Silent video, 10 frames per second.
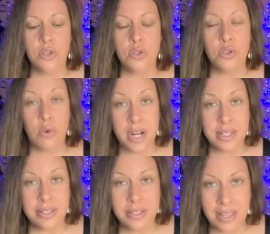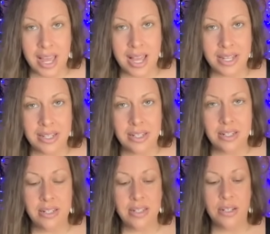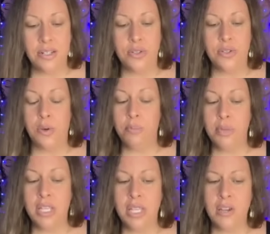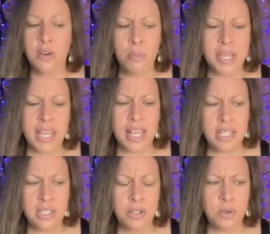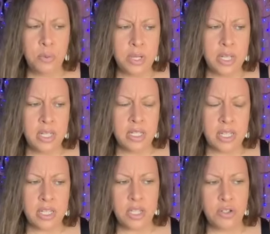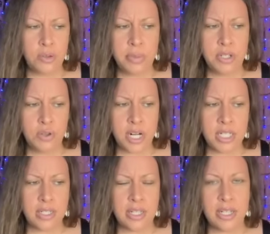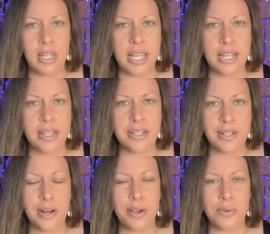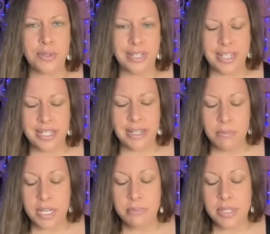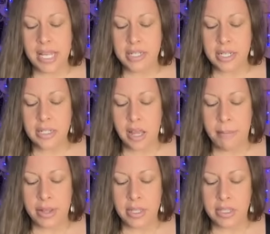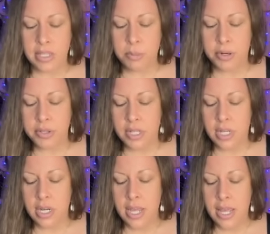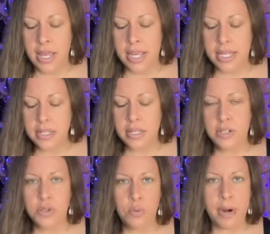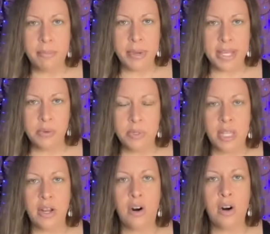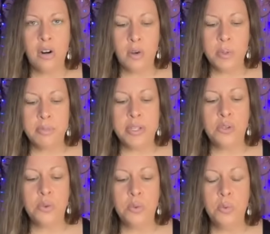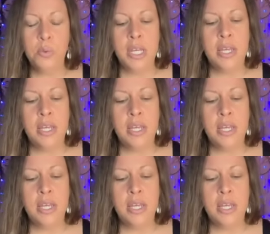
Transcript: trust that. Don't be like, oh, but Kelly did a reading that they should be trusted. Like, no, because sometimes that does come out, that this person is going to do right by you, and they are going, but you